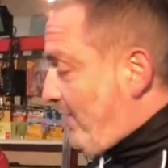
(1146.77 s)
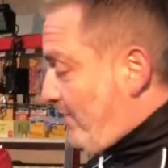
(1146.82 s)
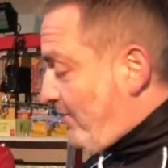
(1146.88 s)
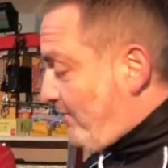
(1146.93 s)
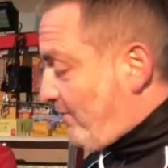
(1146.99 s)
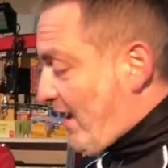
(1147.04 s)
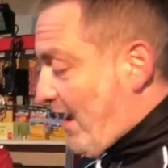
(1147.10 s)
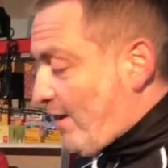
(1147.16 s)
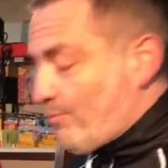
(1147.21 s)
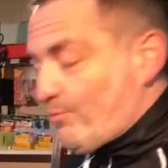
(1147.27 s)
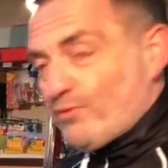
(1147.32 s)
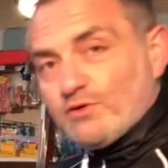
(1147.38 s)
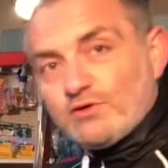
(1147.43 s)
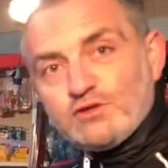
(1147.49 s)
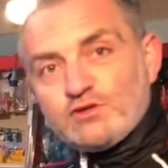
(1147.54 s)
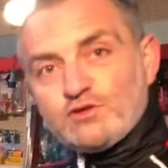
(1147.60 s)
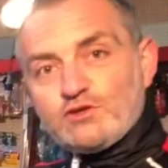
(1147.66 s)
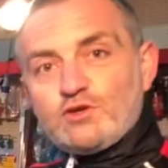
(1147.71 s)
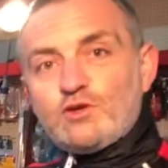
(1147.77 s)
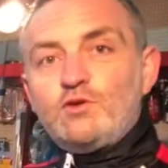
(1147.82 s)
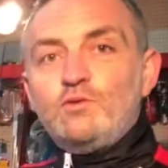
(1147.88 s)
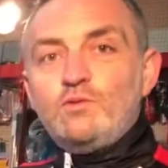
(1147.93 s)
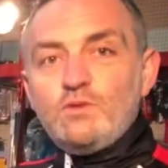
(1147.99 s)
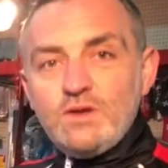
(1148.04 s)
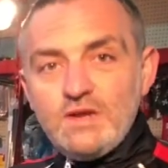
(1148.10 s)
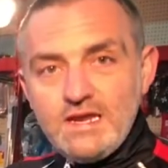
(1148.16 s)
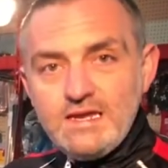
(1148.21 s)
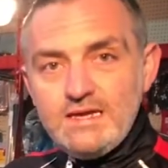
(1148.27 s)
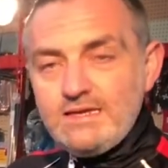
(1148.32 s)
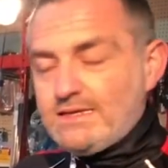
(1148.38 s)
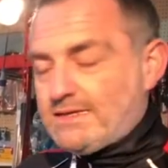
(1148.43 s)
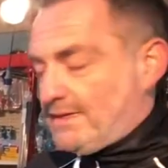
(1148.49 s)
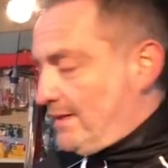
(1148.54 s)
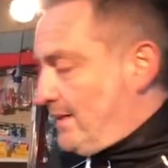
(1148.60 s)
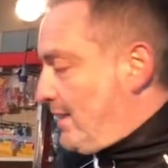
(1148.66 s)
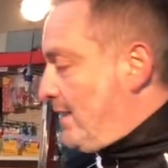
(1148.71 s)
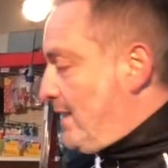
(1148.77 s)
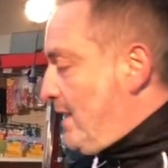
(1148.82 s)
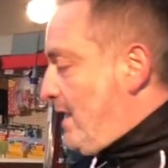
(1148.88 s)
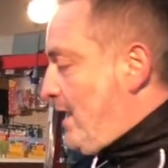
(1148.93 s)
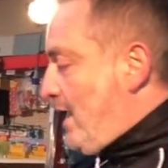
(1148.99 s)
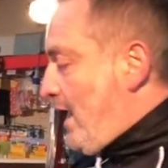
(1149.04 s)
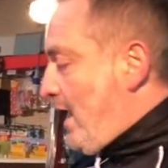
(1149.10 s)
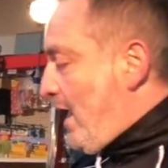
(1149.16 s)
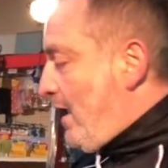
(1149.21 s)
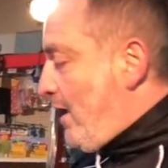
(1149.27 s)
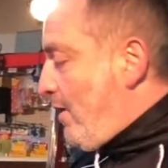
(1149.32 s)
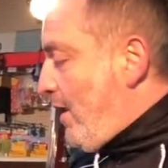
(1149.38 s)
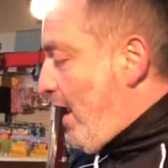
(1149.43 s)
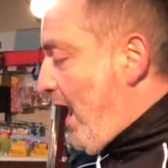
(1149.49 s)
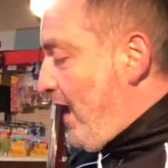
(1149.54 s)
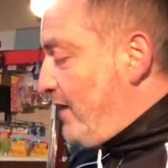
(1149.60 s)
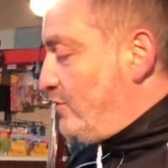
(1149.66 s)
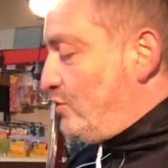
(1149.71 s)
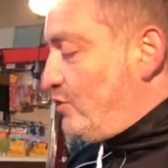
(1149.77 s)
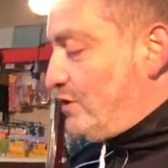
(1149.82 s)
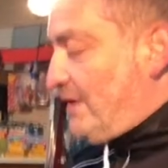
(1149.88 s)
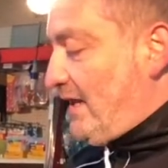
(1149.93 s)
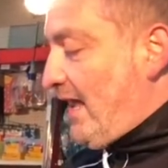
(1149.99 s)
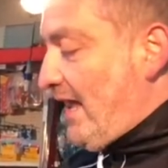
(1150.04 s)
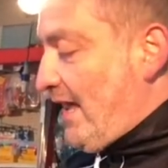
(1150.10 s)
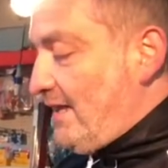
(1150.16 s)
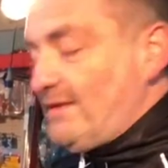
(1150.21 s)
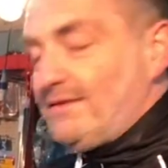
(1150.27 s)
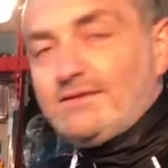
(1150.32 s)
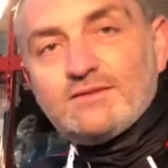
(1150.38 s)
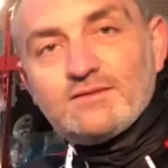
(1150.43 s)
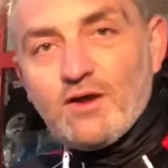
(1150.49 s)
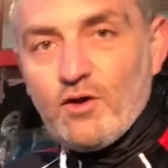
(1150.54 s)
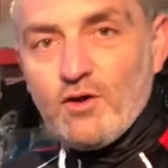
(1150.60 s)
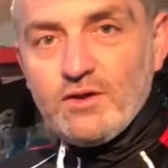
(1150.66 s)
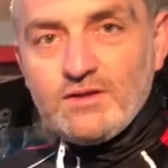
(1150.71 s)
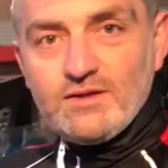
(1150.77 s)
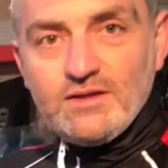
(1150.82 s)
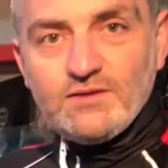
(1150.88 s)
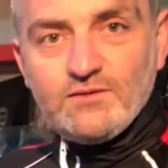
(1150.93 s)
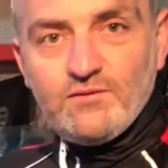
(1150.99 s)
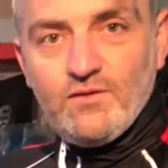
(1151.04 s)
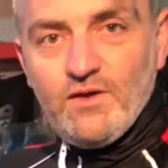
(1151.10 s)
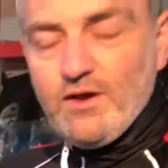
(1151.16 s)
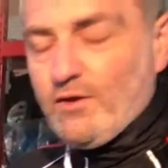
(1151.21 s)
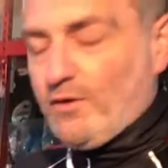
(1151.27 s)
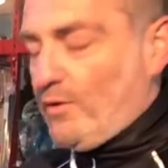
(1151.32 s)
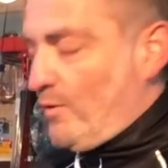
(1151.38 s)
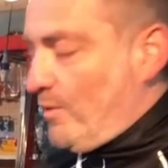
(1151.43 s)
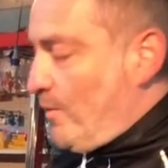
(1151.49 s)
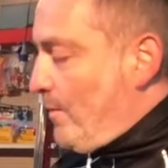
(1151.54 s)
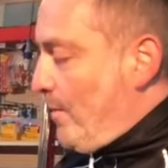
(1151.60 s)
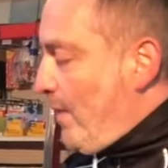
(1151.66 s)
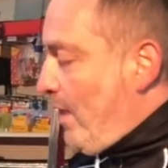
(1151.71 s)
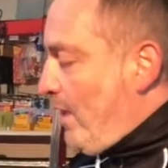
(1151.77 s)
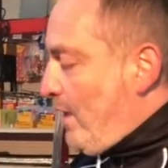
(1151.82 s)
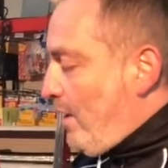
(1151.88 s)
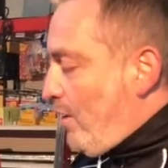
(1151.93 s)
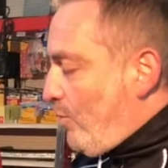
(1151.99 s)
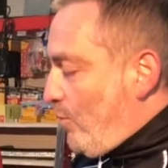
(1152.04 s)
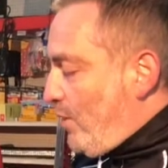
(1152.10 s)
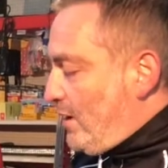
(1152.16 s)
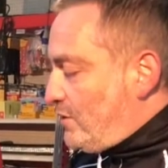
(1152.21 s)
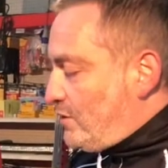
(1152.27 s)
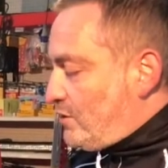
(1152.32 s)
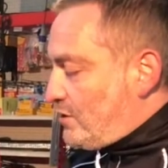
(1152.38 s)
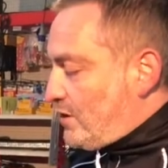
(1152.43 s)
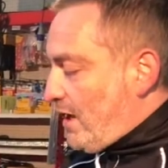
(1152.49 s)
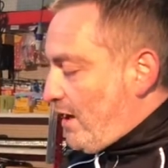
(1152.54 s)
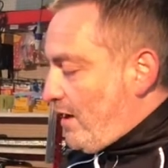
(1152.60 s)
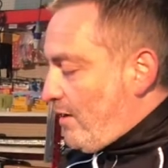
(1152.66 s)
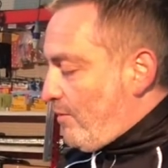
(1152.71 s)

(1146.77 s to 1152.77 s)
they've now put a 2 litre engine inside this vehicle, which